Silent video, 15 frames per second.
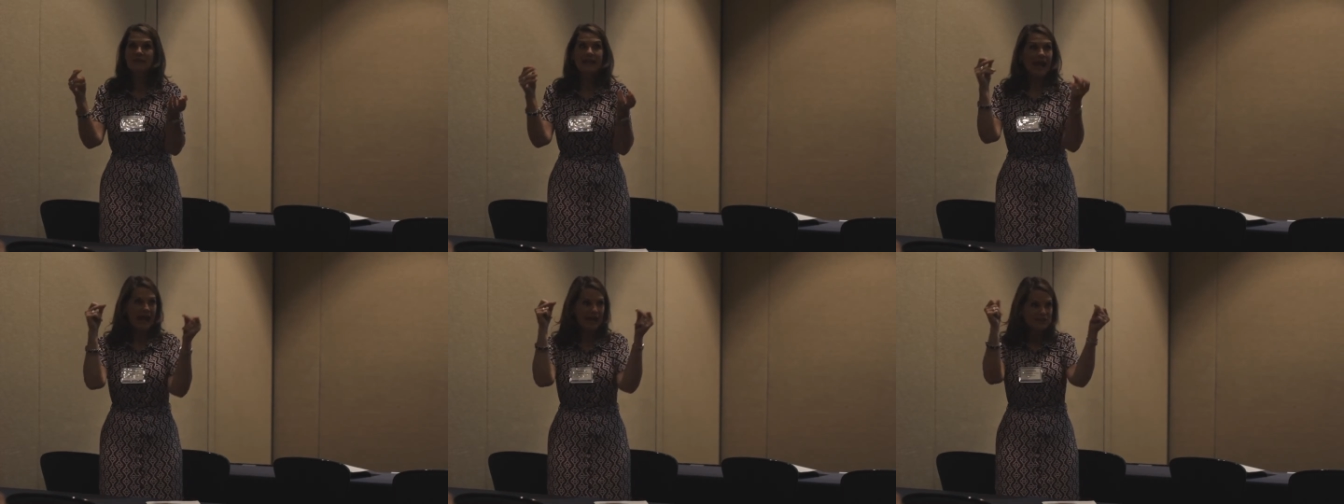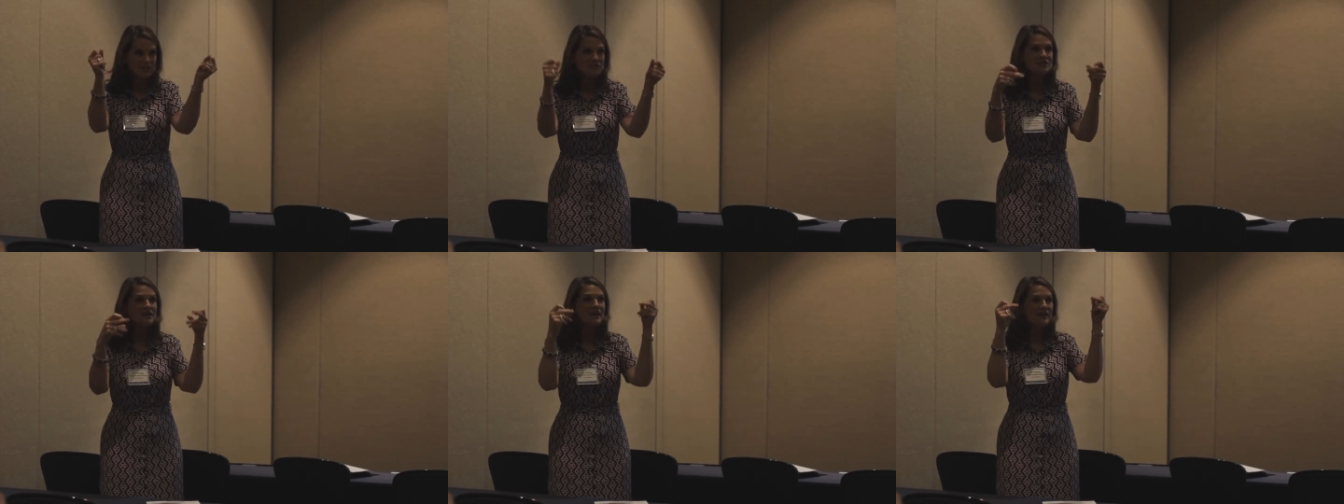
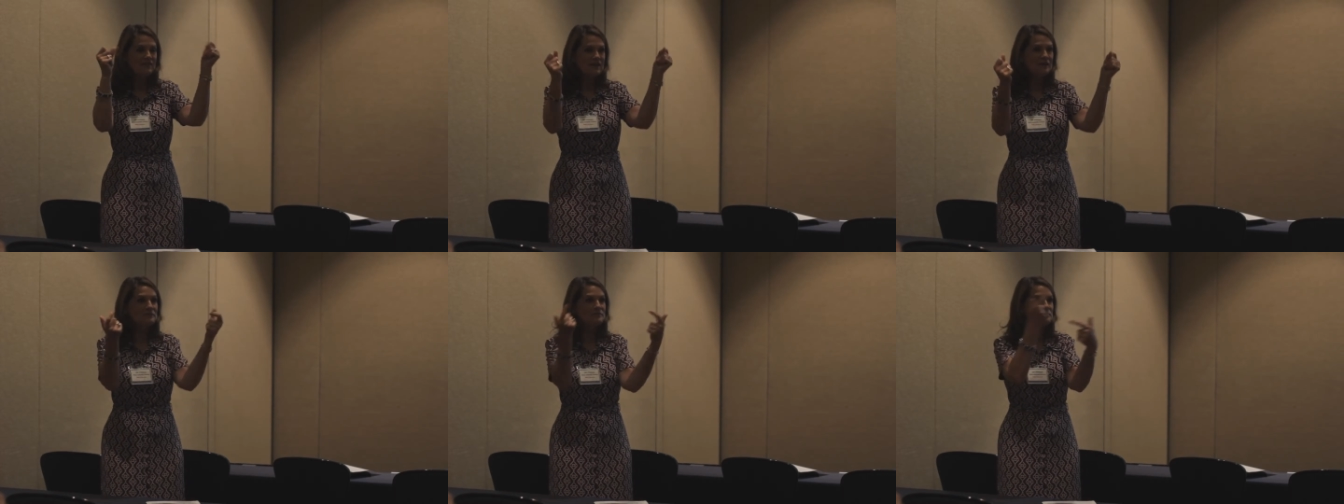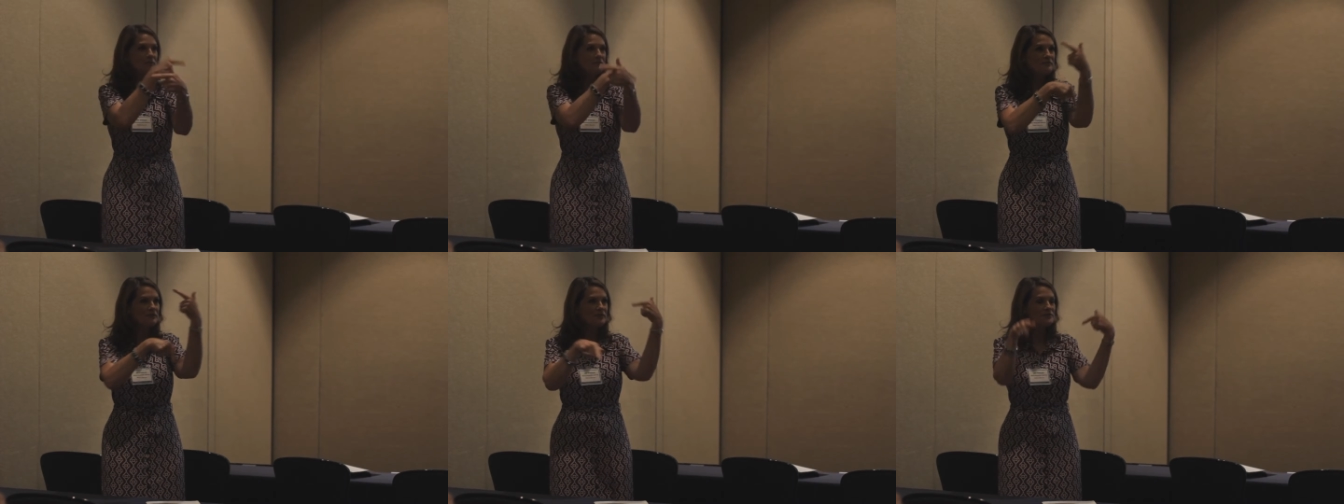catch that it was
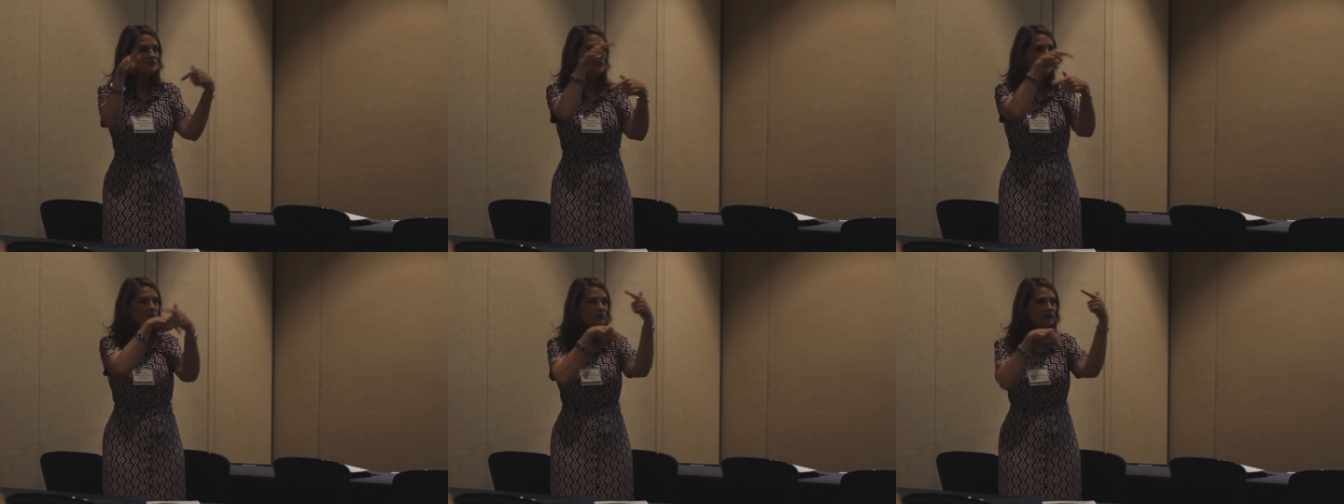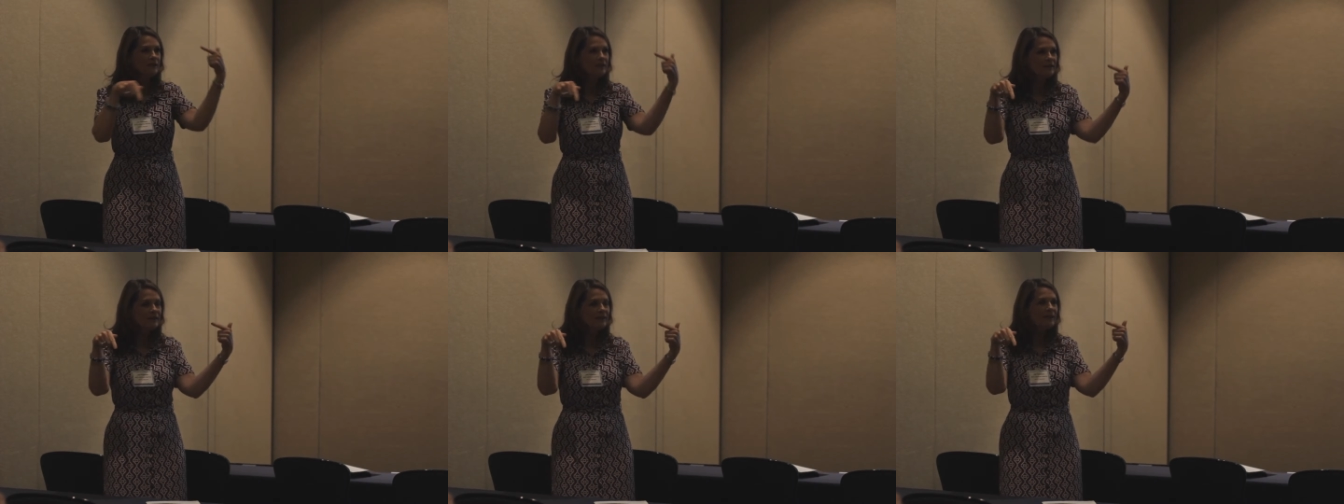reverse
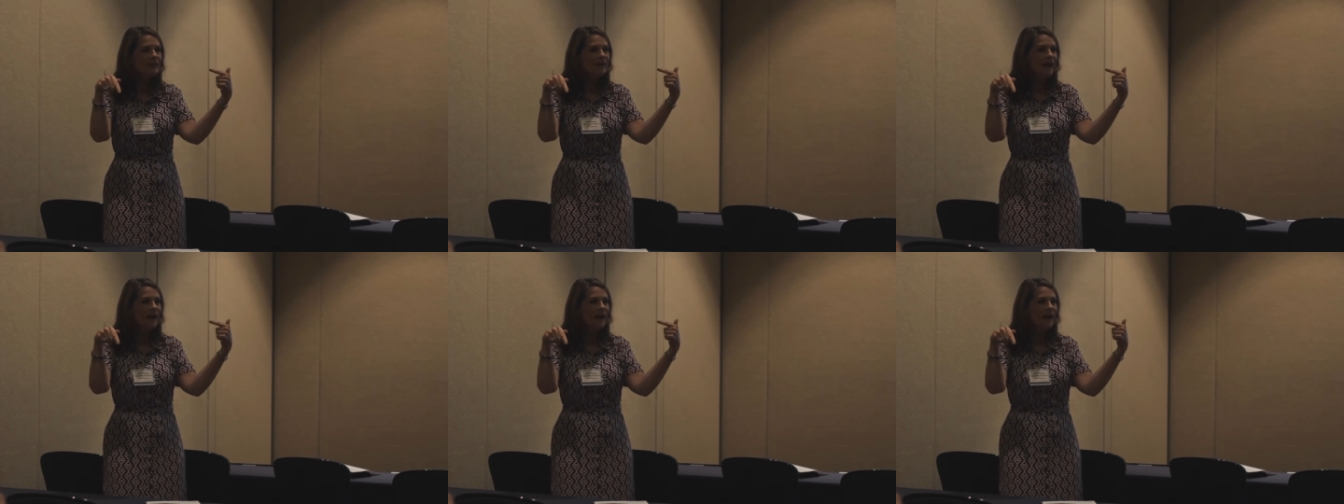coded. And